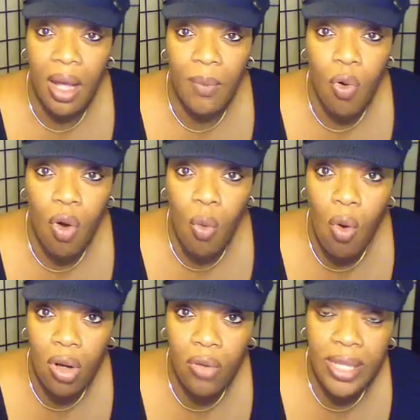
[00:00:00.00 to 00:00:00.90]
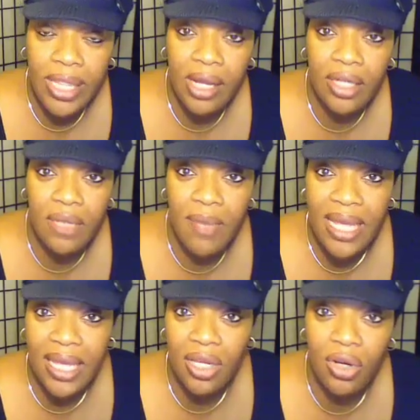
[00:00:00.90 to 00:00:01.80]
pour water in there to
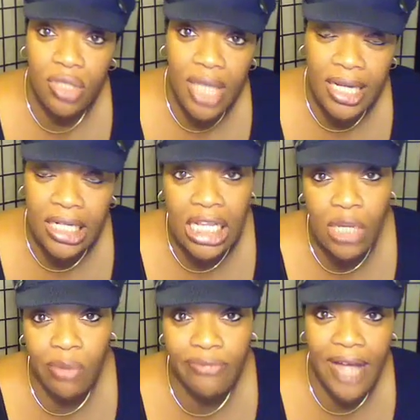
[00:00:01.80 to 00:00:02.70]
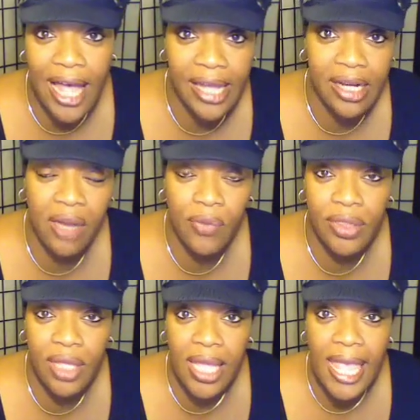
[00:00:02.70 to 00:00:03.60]
make it, to kind of liquefy it and
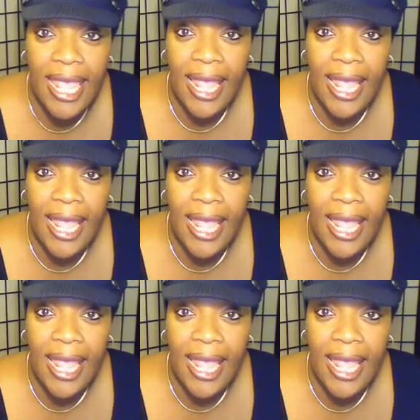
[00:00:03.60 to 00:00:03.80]
everything.